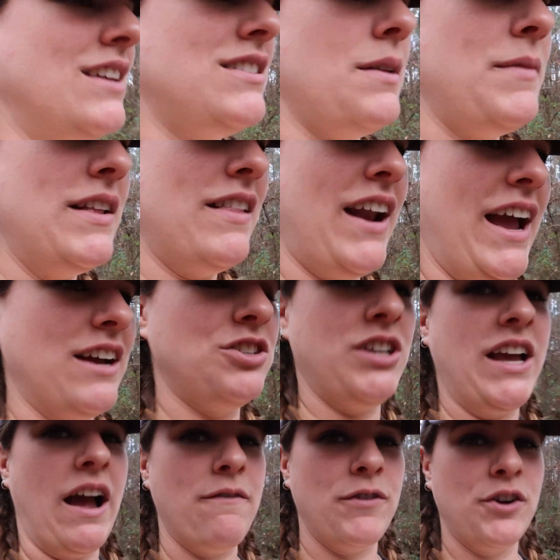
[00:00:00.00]
something that I
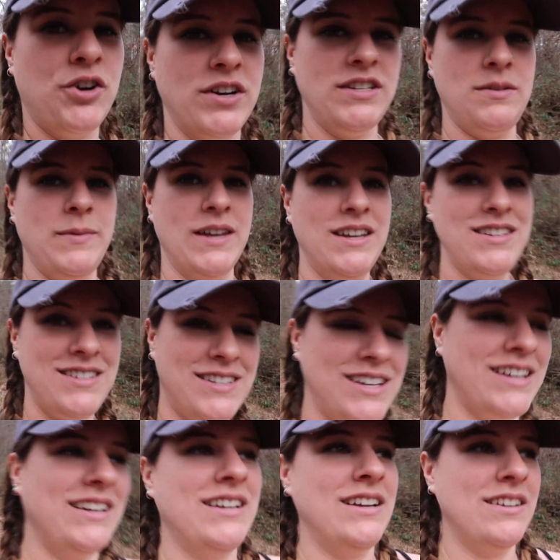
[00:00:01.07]
actually got for
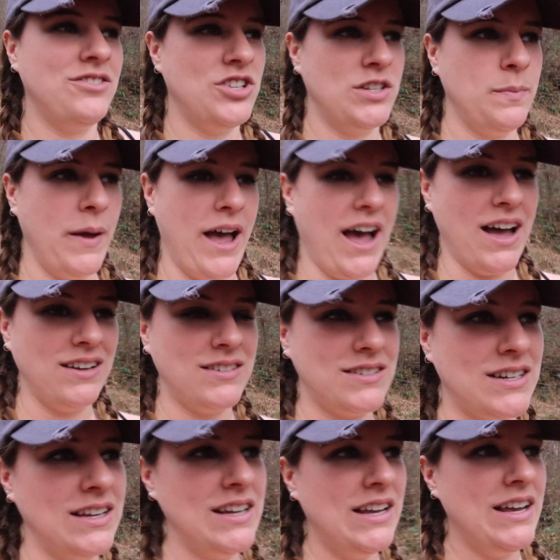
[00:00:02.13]
Christmas, just
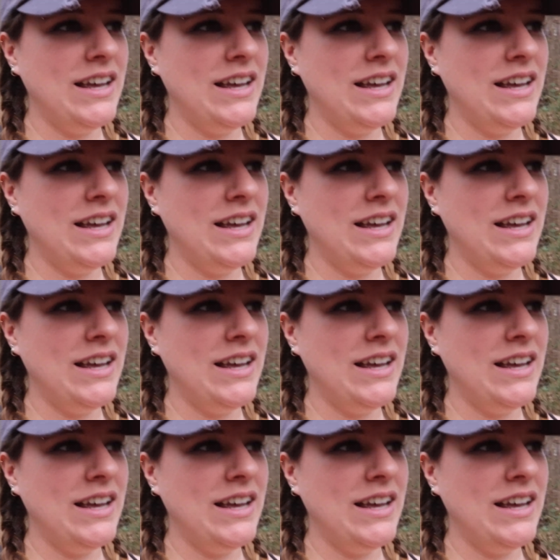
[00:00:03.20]
passed,